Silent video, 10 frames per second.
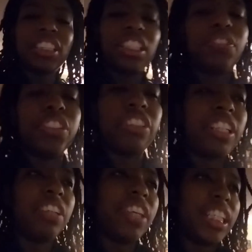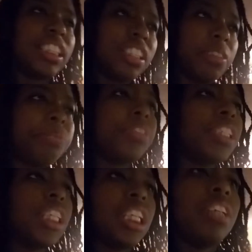is good for you anyway, so
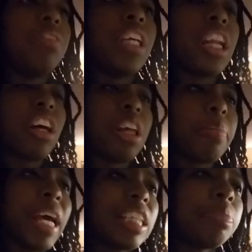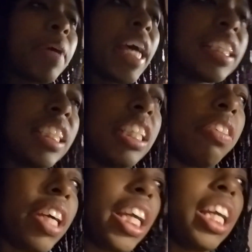we got all our bags packed
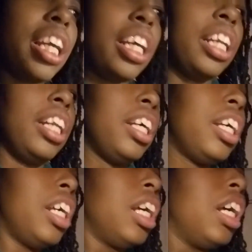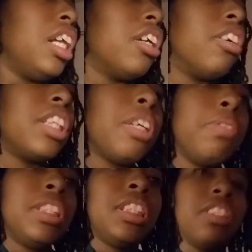anyway, and the only thing
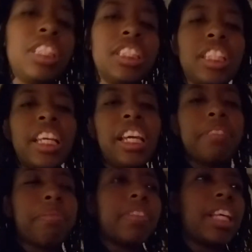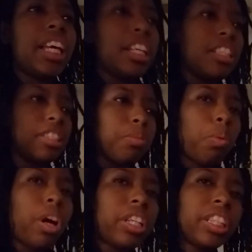we still need to get is
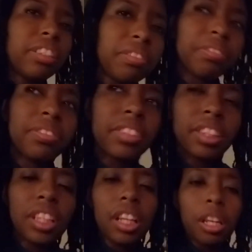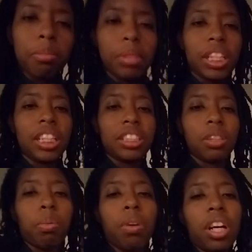water because
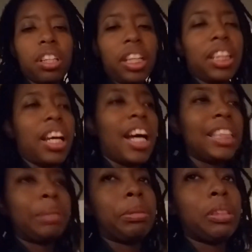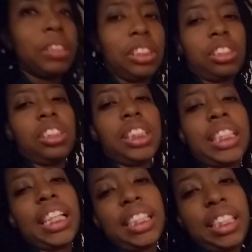the water at the hospital is
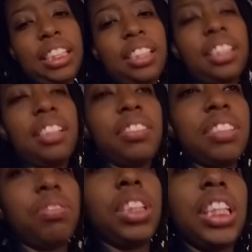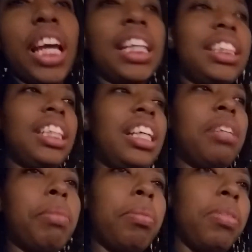disgusting. It was really nasty and
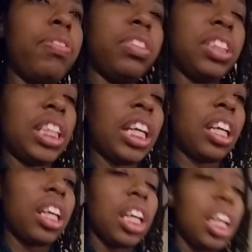it made me feel sick.